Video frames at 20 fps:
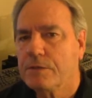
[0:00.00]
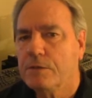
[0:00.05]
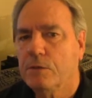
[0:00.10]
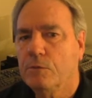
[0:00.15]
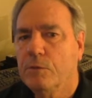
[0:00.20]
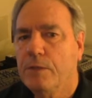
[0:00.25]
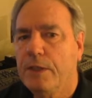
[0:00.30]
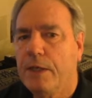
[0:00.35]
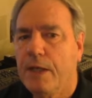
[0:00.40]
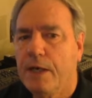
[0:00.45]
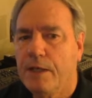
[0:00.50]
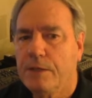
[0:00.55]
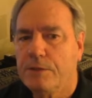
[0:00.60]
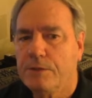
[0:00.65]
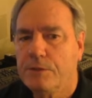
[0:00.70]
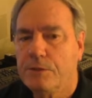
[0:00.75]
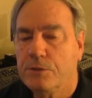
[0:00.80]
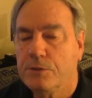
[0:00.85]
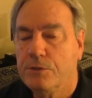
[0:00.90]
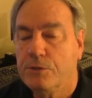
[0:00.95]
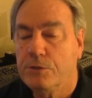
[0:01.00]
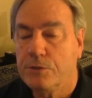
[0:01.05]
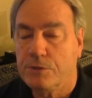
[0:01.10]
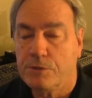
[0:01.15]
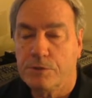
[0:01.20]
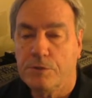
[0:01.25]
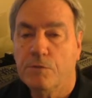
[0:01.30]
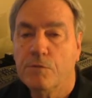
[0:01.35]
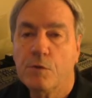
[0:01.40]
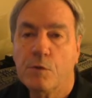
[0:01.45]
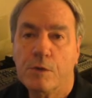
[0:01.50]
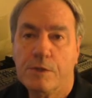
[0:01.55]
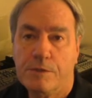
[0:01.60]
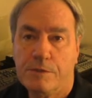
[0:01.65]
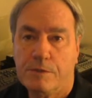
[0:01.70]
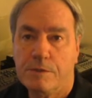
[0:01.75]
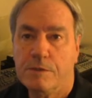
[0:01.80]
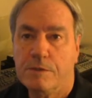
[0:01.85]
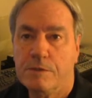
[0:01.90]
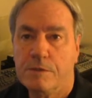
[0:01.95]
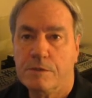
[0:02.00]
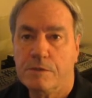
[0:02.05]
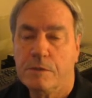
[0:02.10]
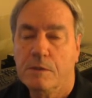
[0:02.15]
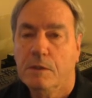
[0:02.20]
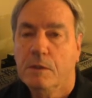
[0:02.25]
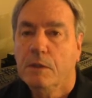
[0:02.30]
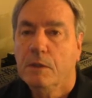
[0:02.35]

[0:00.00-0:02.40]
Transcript: that we added to just the voices